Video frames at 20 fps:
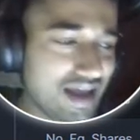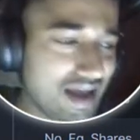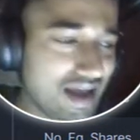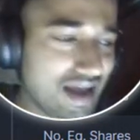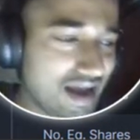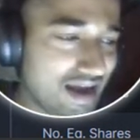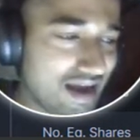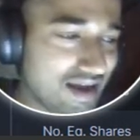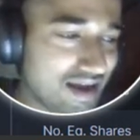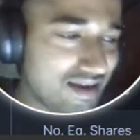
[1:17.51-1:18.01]

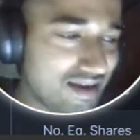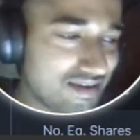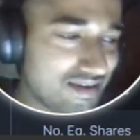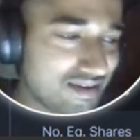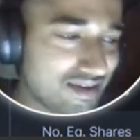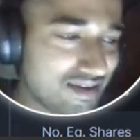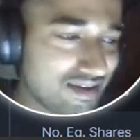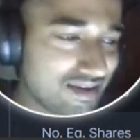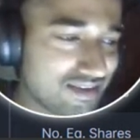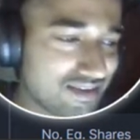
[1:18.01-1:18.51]
And
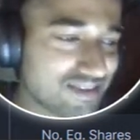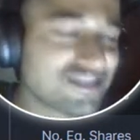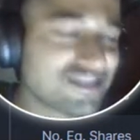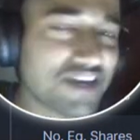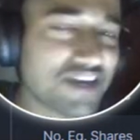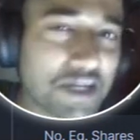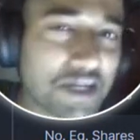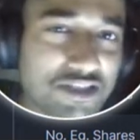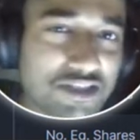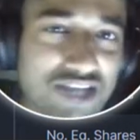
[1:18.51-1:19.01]
the
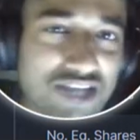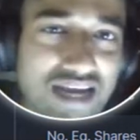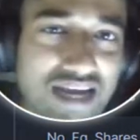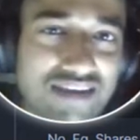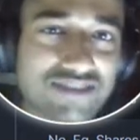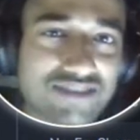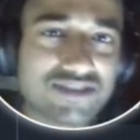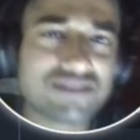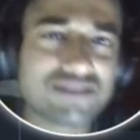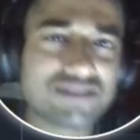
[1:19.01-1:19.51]
second
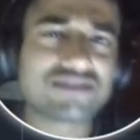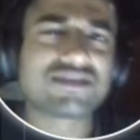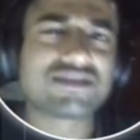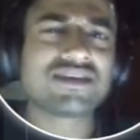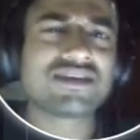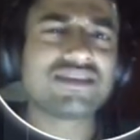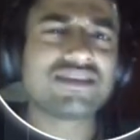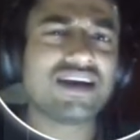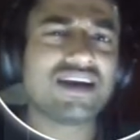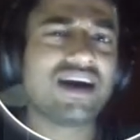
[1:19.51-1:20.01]
challenge is
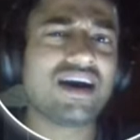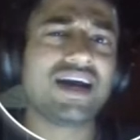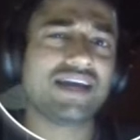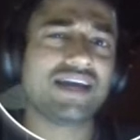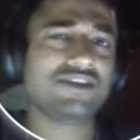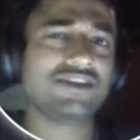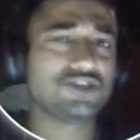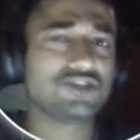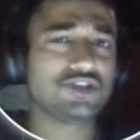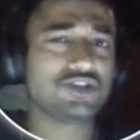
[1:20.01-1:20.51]
the
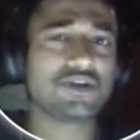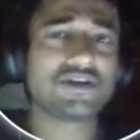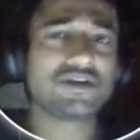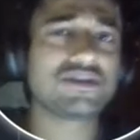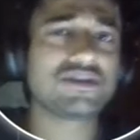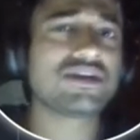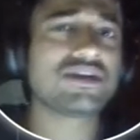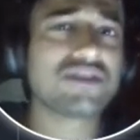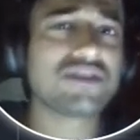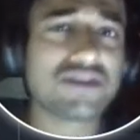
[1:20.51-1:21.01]
high
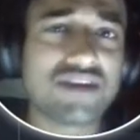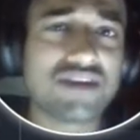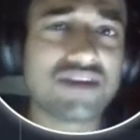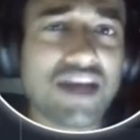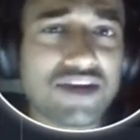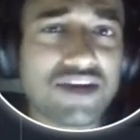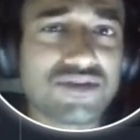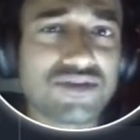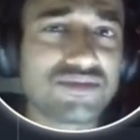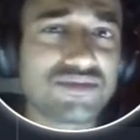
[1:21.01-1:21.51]
churn
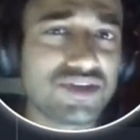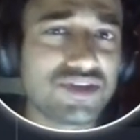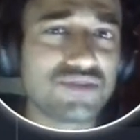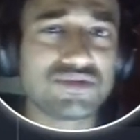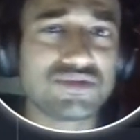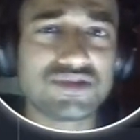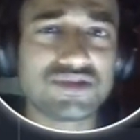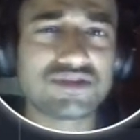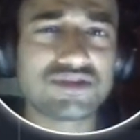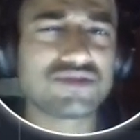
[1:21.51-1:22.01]
rate of the
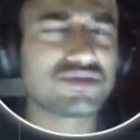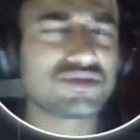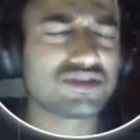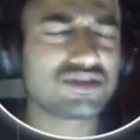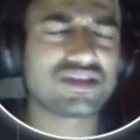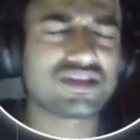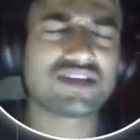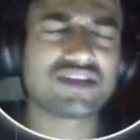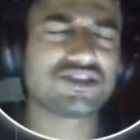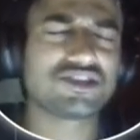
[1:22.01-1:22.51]
users.
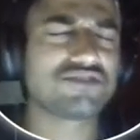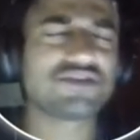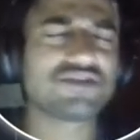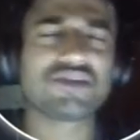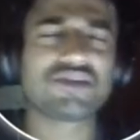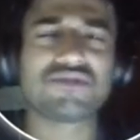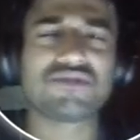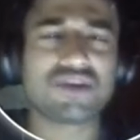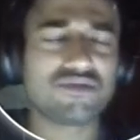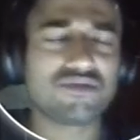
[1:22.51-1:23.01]
Users are
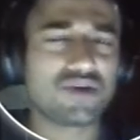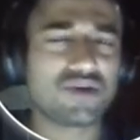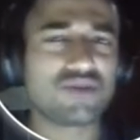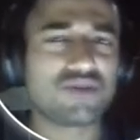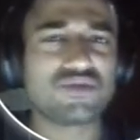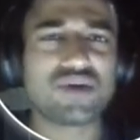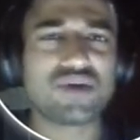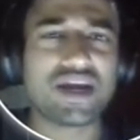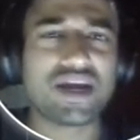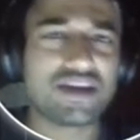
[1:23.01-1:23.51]
shifting from
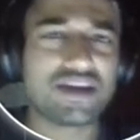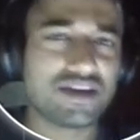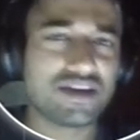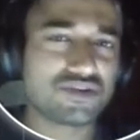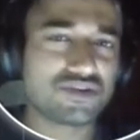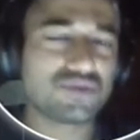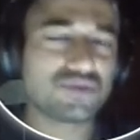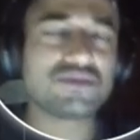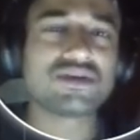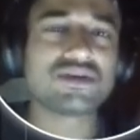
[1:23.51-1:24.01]
Vodafone Idea
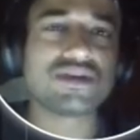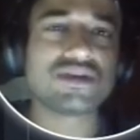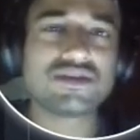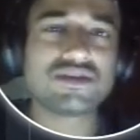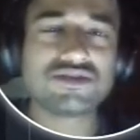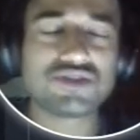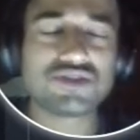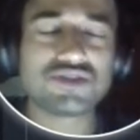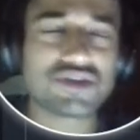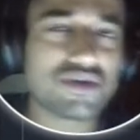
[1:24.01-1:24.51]
to
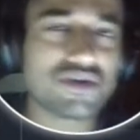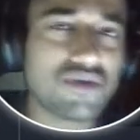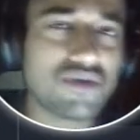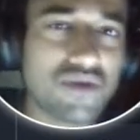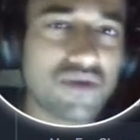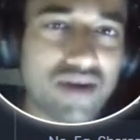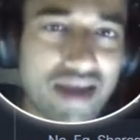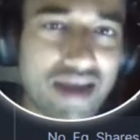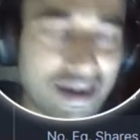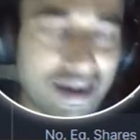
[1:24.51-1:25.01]
Geo
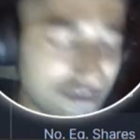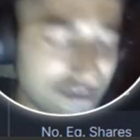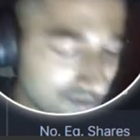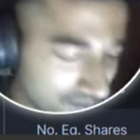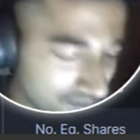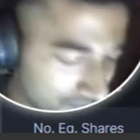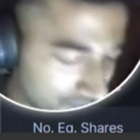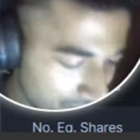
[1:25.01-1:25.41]
or Airtel.